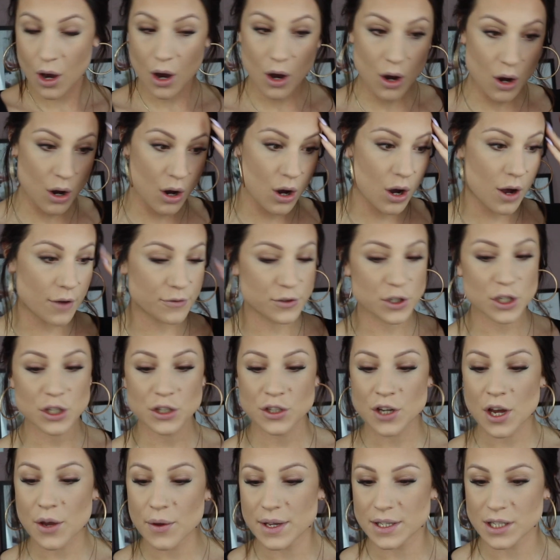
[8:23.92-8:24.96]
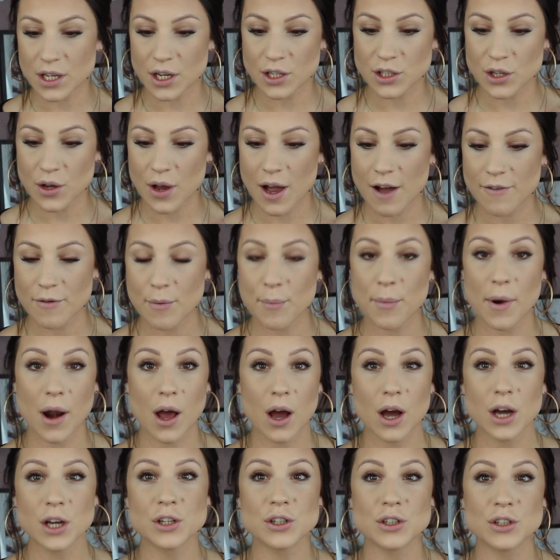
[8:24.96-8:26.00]
Oh, I've just noticed that I don't have a
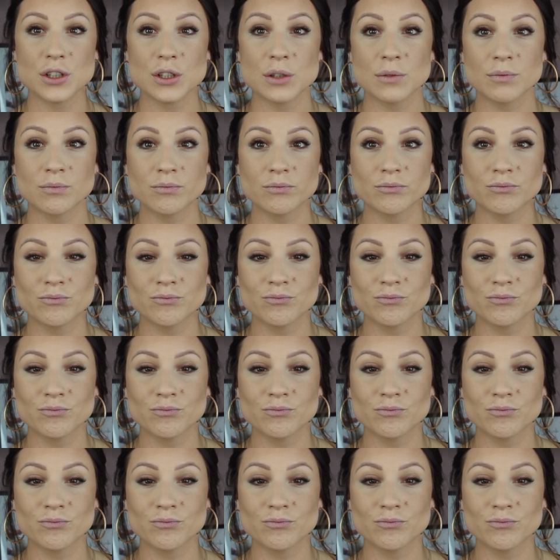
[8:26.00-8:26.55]
blush.